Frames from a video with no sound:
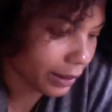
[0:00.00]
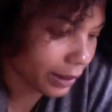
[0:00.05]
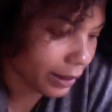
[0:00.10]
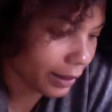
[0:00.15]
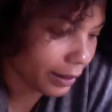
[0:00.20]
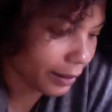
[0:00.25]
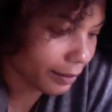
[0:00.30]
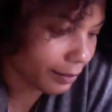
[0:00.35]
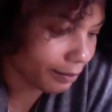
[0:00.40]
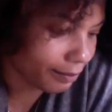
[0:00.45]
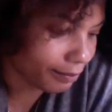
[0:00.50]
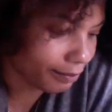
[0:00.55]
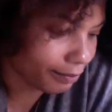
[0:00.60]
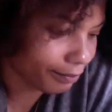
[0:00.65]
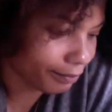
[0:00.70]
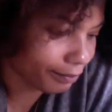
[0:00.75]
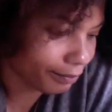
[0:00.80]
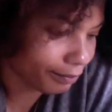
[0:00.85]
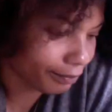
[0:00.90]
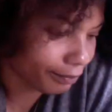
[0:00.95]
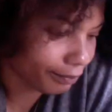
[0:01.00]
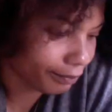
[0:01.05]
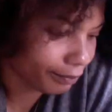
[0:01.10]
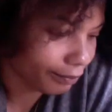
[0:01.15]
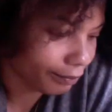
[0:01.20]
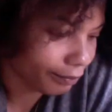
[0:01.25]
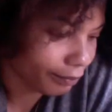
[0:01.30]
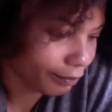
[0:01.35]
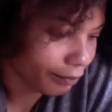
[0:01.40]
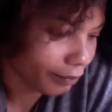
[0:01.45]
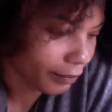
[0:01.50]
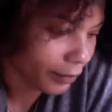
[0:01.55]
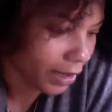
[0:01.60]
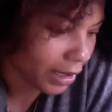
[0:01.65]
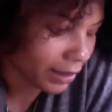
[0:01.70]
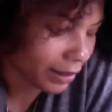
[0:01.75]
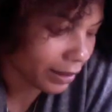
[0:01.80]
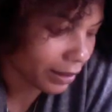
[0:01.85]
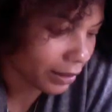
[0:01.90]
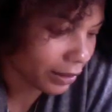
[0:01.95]
a
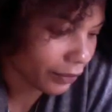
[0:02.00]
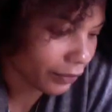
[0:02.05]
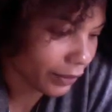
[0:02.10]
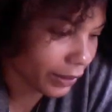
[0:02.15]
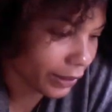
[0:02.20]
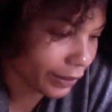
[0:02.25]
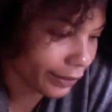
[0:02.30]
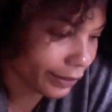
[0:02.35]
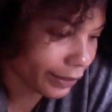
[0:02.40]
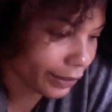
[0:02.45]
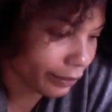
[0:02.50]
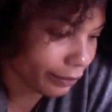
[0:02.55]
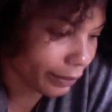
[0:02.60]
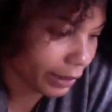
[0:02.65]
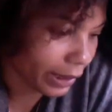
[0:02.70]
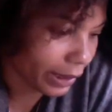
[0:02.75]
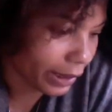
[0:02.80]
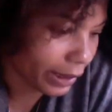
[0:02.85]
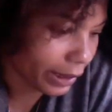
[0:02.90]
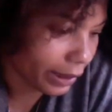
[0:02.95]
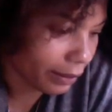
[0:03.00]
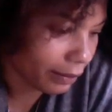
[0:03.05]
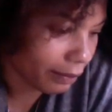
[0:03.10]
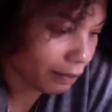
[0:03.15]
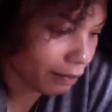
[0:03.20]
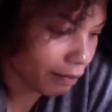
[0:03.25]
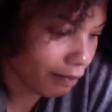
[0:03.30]
sense of inner serenity